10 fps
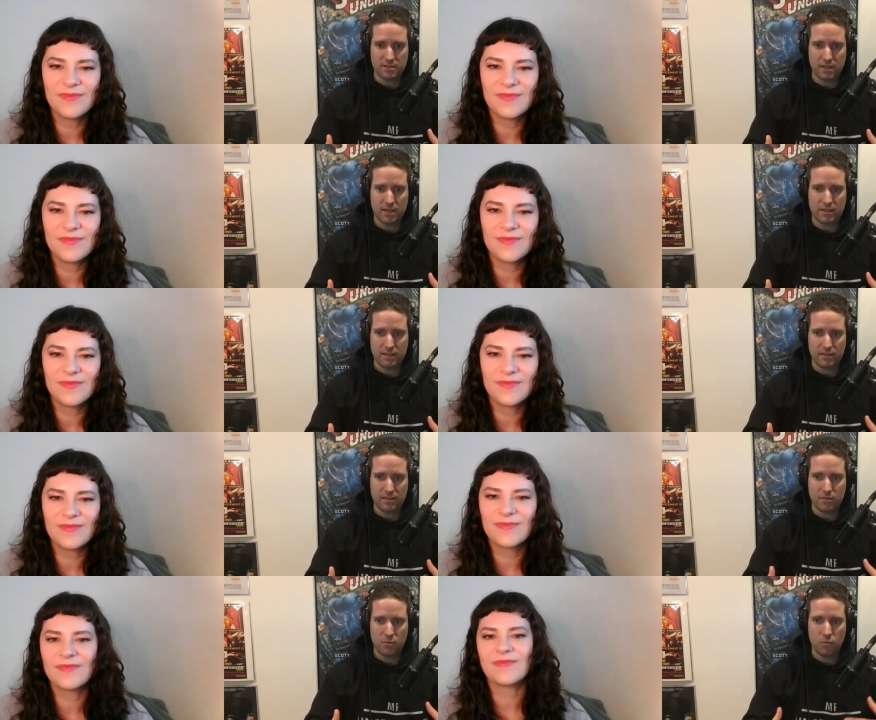Speaker 1: a
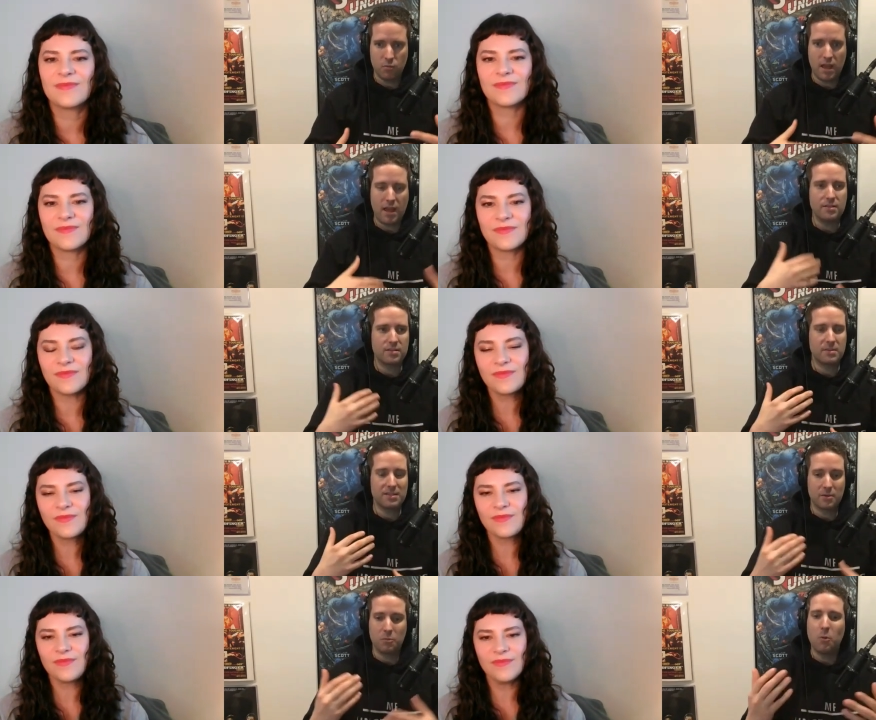psychic, and
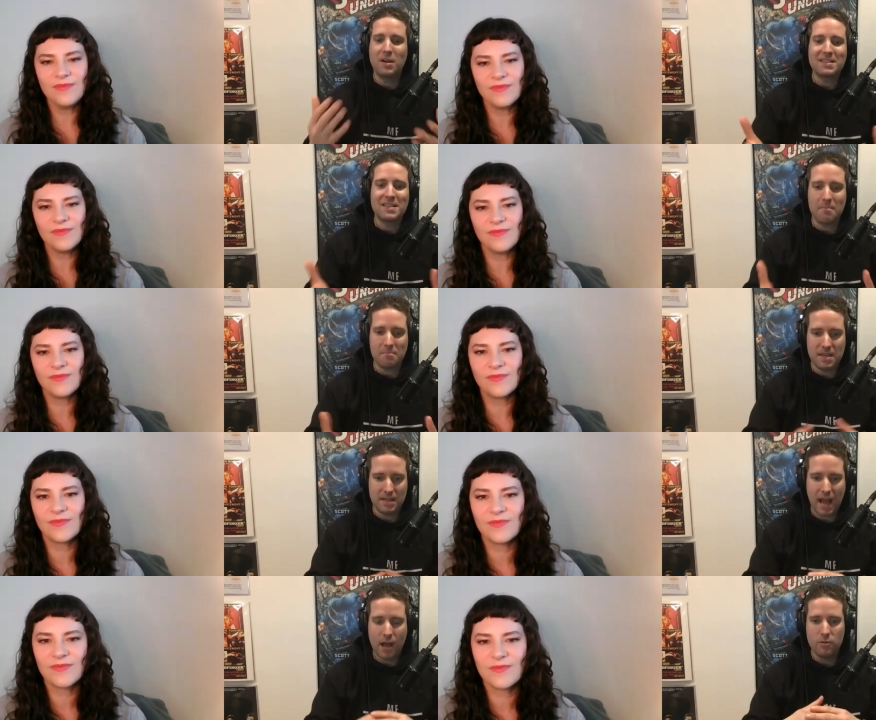somebody's like, "Well, what does that
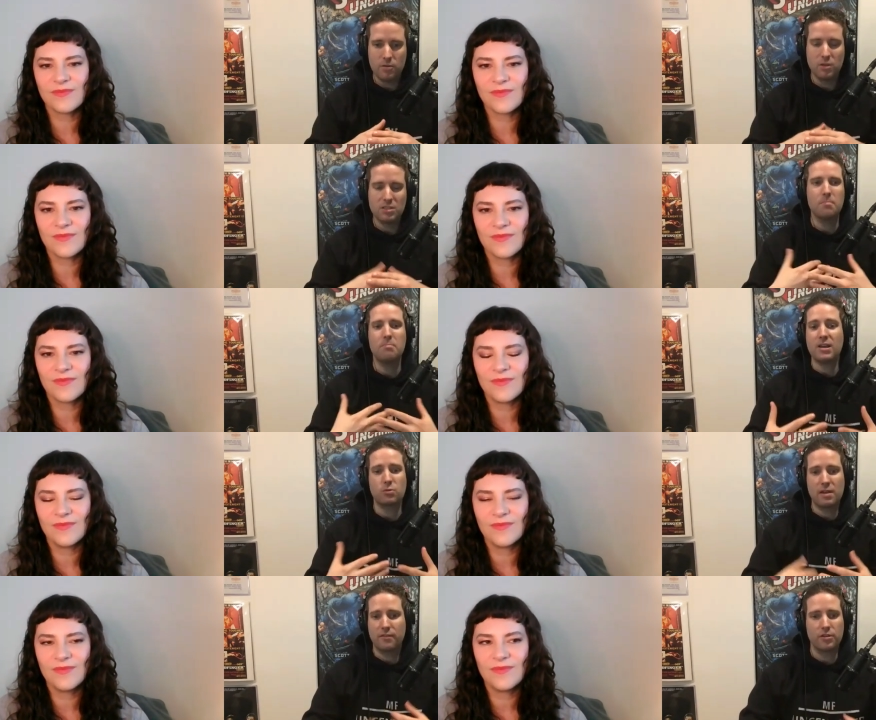mean? How? What's the
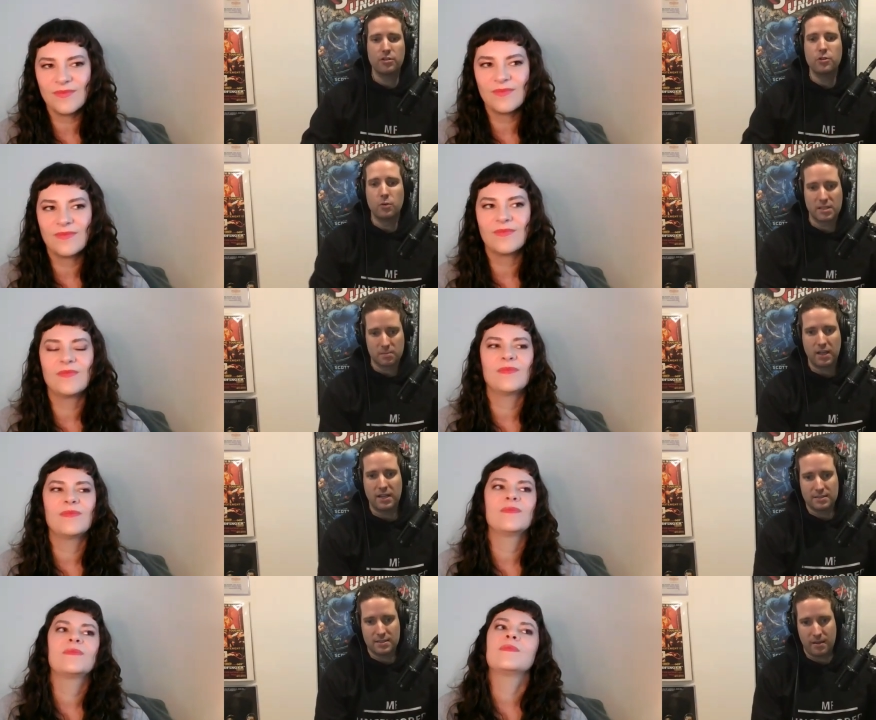best way for you to
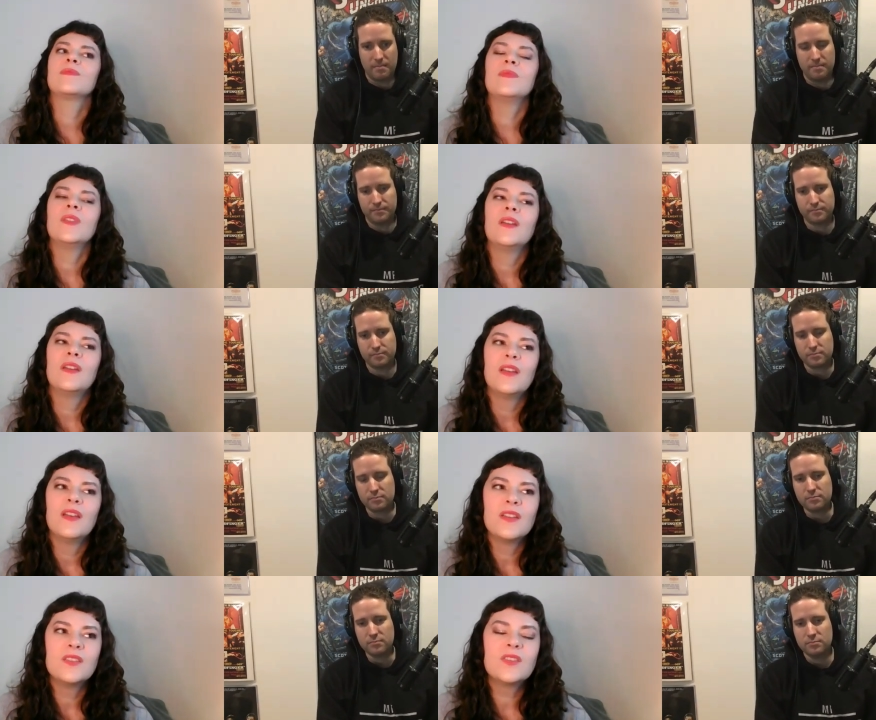explain it to them?"
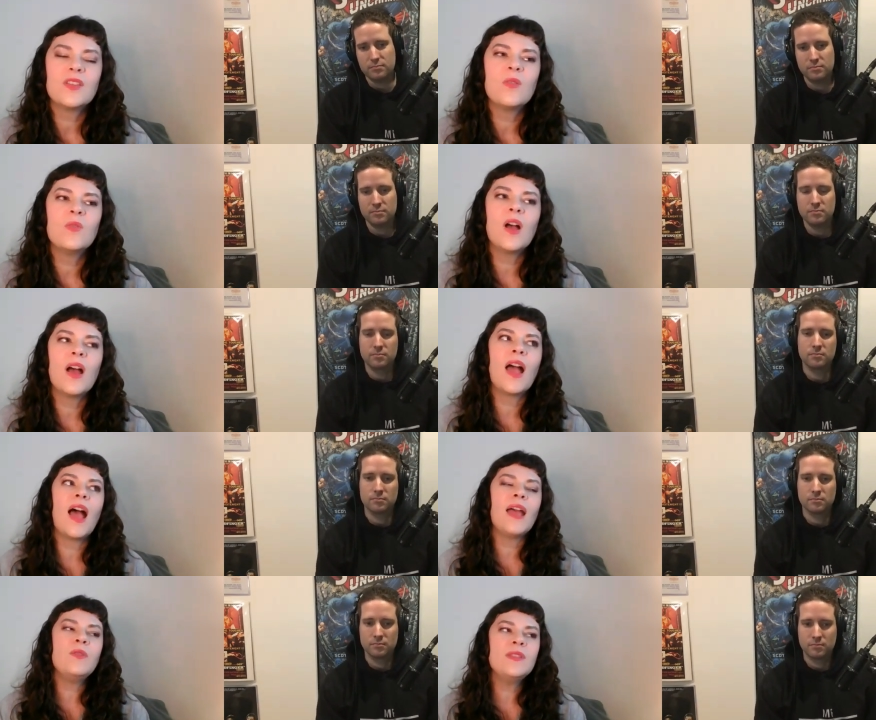
Speaker 2: So
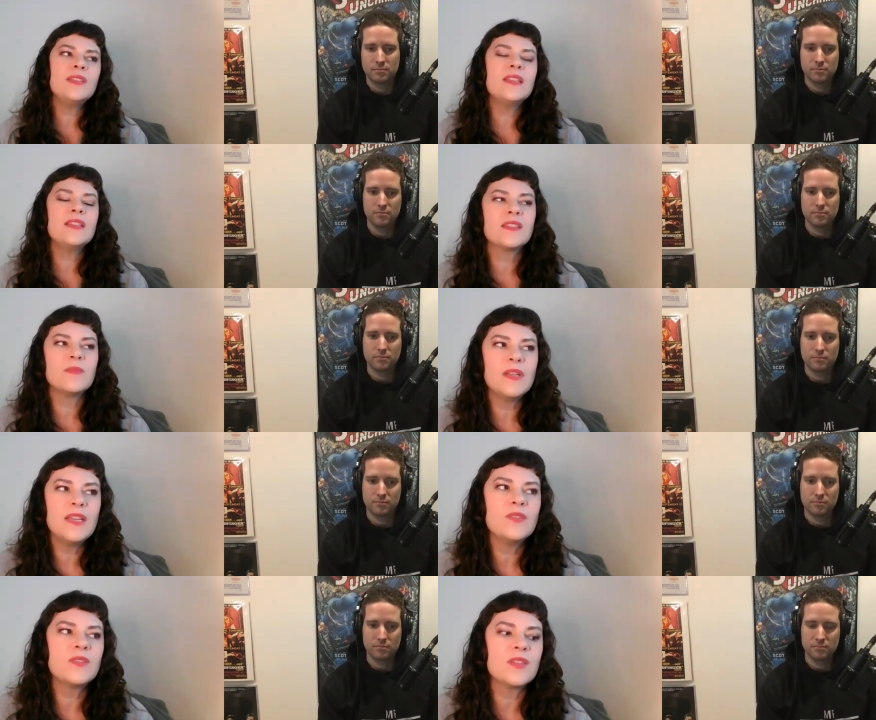I would say that
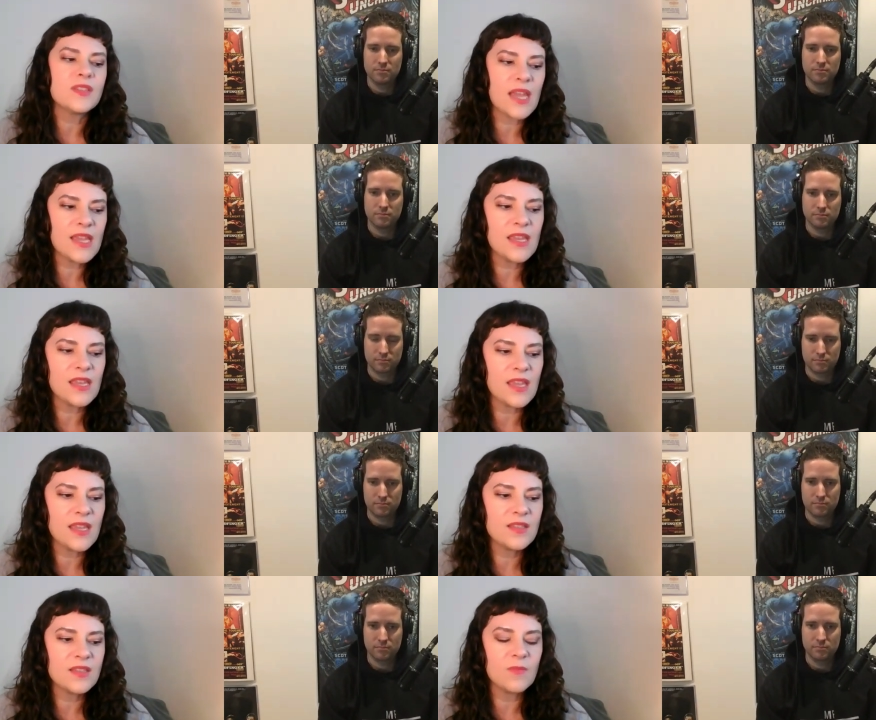somebody who's a psychic
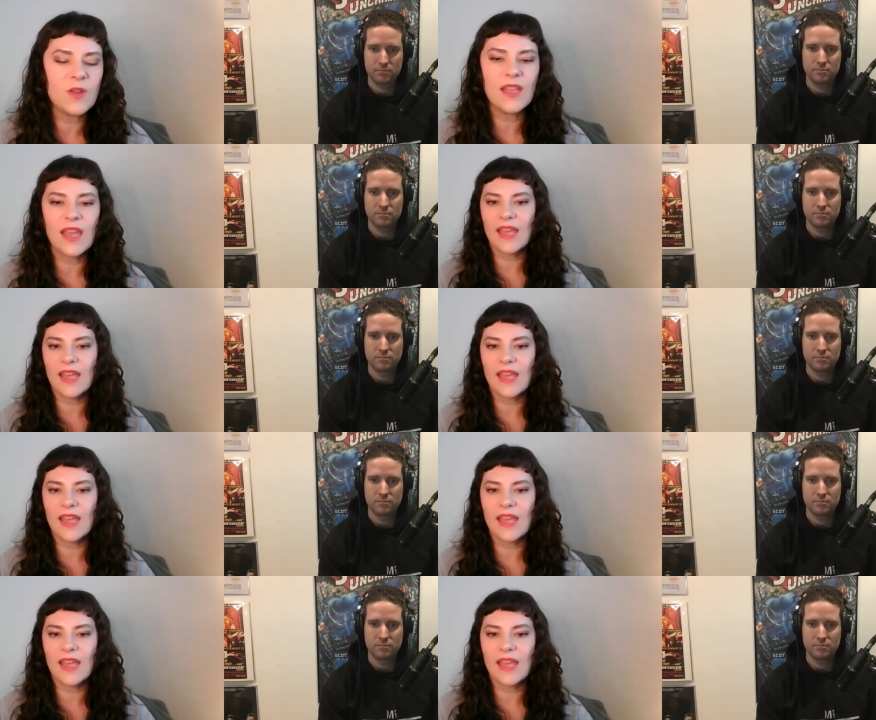is someone that